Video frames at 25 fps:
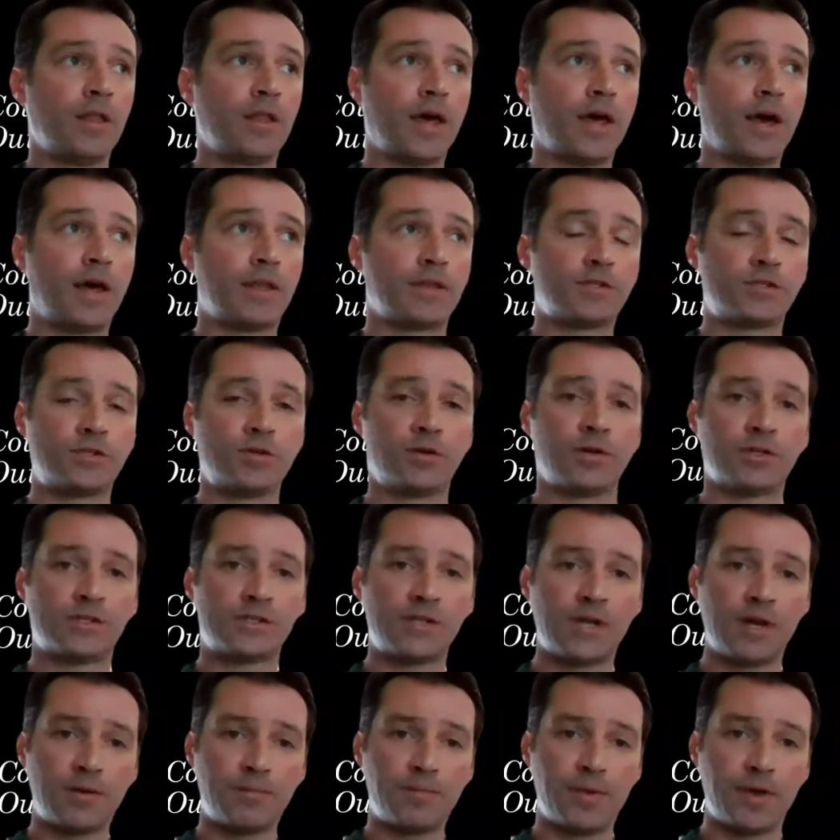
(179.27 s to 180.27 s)
that the
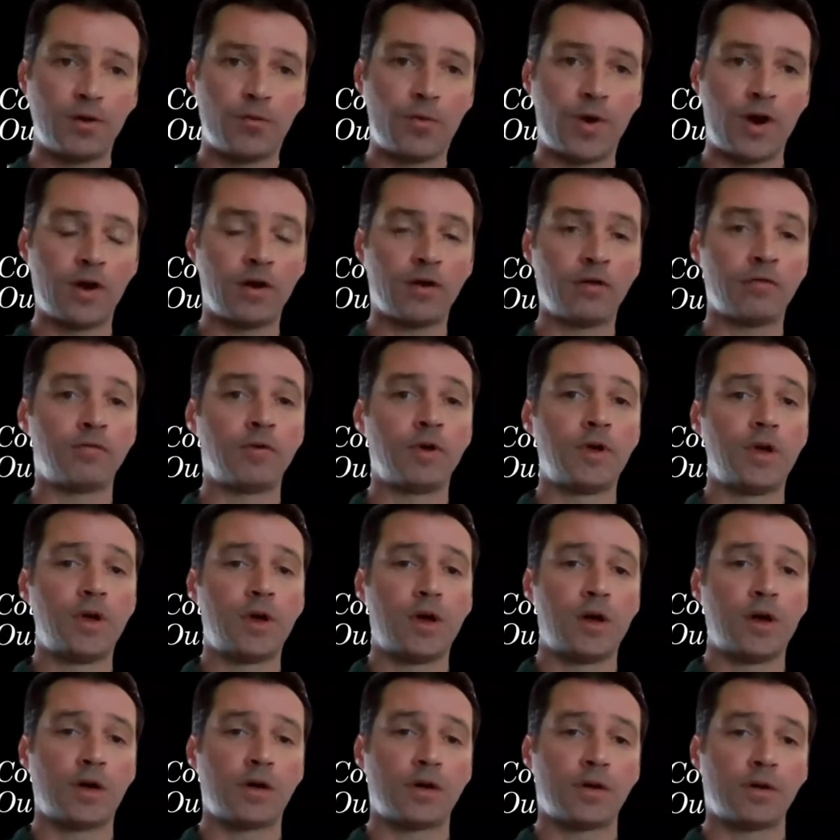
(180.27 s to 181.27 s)
students need to be aware
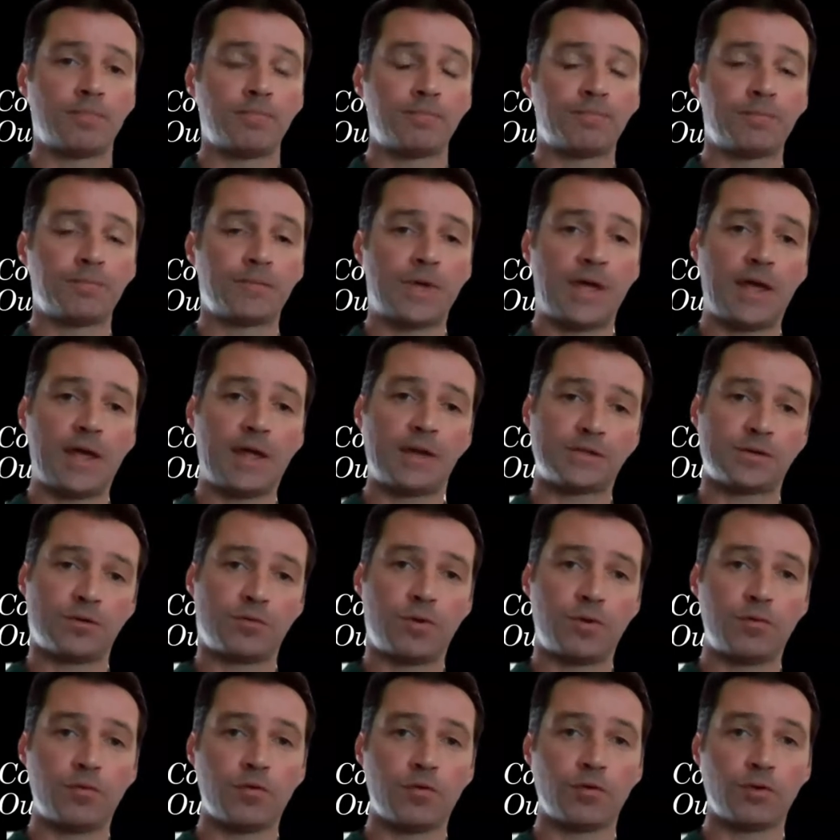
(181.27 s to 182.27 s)
of, and so
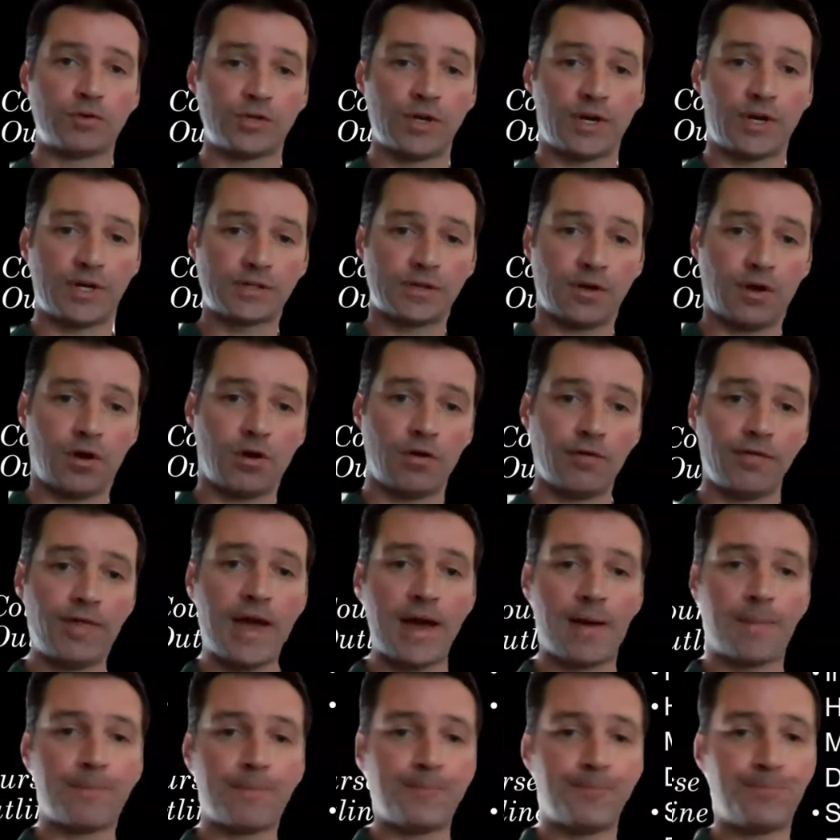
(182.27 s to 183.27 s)
we will address all
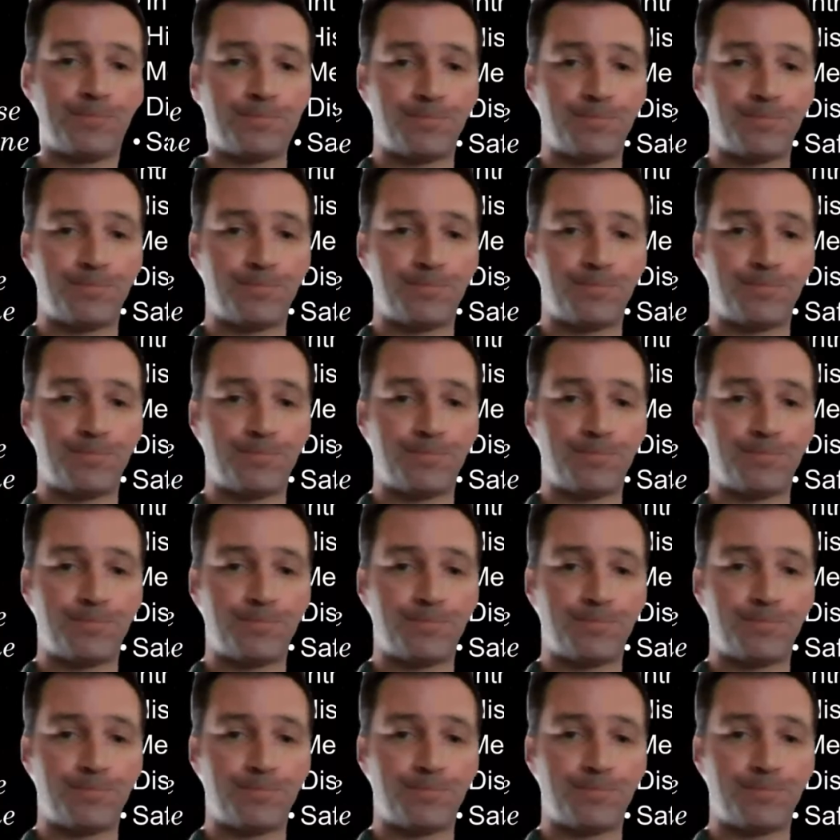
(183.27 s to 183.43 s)
that.